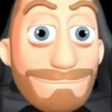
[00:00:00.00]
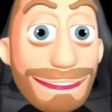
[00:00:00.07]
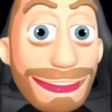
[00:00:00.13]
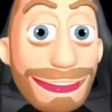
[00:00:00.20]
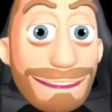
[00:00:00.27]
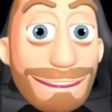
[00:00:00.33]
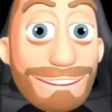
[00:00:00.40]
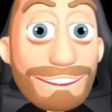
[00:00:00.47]

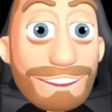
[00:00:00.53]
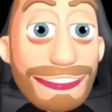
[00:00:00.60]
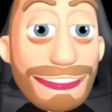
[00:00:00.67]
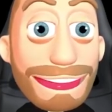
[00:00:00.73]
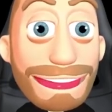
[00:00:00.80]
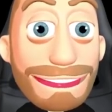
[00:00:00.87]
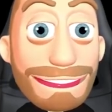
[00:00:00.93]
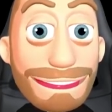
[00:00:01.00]
how
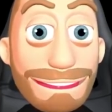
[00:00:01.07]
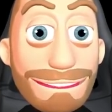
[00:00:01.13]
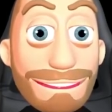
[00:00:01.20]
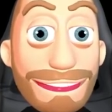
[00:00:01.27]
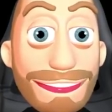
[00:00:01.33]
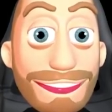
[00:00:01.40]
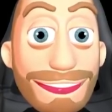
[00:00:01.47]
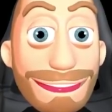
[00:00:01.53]
well it's going
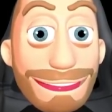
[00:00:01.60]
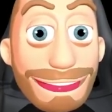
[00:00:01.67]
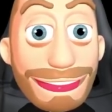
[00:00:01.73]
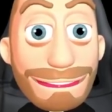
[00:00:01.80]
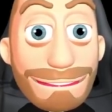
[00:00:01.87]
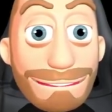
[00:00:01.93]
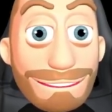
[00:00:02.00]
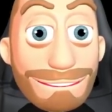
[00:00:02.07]
to have
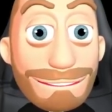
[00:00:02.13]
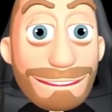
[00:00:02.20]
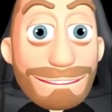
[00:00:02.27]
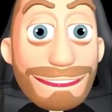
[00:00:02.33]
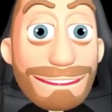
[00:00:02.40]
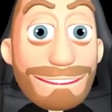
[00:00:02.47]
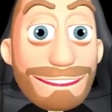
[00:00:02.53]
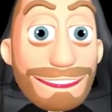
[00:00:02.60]
the
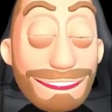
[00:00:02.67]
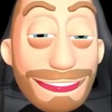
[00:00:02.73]
TBILL